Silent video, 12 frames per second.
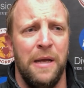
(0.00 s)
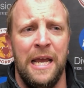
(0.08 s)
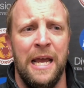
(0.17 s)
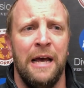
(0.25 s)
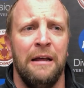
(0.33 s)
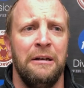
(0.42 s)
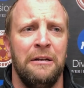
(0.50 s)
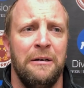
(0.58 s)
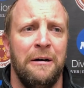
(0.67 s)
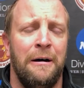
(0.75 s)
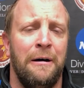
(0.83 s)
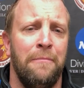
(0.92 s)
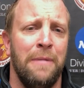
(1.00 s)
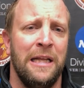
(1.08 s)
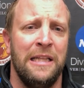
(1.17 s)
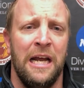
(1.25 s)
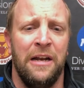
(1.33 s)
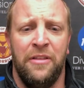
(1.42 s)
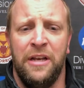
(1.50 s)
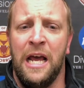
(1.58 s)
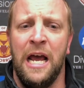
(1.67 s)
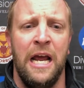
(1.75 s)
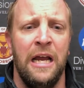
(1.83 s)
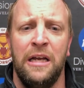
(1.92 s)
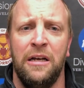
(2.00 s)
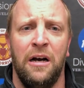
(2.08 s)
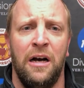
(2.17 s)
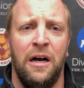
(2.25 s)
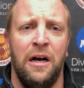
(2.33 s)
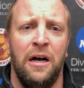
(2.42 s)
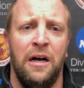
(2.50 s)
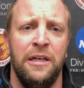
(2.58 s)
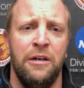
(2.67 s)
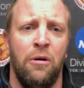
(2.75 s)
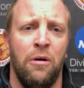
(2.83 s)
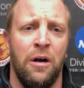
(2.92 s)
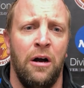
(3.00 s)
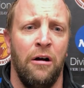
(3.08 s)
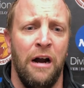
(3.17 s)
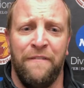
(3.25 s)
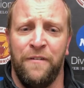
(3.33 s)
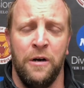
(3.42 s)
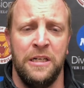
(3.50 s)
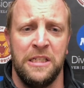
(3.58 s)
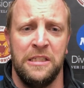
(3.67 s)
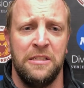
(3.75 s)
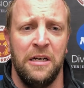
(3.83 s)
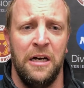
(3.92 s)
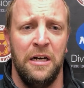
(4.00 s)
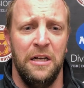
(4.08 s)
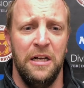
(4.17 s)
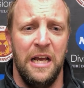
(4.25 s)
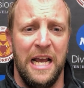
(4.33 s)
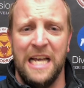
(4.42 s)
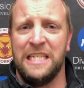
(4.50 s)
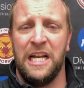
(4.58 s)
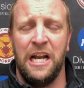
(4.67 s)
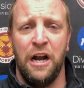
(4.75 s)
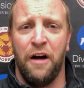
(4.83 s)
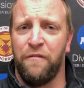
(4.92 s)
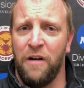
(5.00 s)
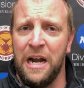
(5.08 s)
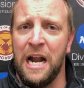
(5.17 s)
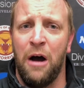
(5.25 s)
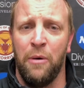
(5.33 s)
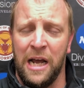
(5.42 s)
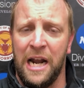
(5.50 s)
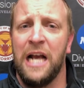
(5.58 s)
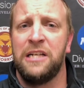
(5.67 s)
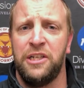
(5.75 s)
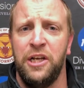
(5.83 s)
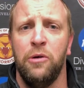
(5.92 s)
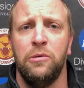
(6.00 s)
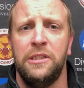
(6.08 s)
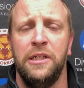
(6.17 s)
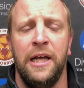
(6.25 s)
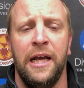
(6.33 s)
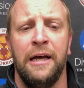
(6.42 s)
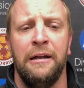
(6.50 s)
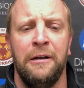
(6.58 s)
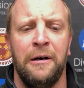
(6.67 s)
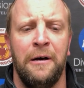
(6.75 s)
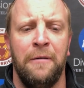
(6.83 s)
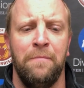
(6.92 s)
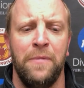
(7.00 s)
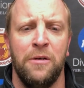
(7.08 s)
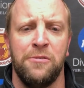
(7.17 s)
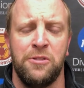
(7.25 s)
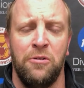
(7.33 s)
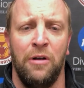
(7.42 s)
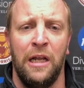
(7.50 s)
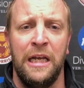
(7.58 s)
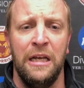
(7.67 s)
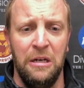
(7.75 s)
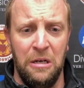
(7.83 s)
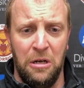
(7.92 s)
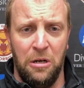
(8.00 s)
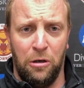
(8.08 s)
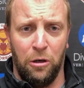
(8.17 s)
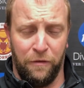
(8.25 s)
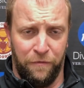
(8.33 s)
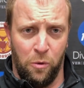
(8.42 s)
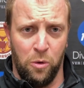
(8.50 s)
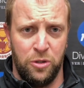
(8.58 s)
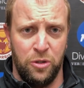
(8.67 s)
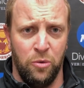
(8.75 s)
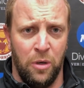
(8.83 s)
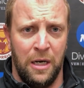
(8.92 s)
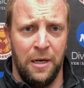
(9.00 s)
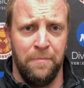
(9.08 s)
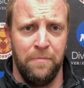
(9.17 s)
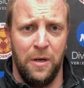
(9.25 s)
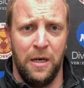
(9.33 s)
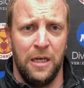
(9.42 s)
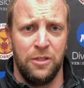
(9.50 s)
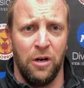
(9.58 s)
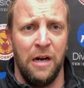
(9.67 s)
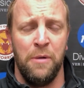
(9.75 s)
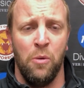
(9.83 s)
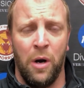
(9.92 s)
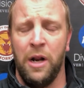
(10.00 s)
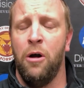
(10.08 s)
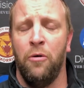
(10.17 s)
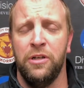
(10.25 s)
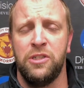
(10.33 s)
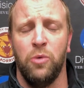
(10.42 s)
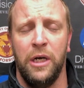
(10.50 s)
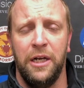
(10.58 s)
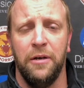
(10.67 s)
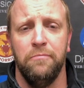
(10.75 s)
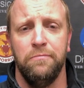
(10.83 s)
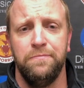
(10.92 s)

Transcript: And at the end of the day, our effort isn't enough right now. We got to execute, and certainly looking forward to trying to be 1-0 this week.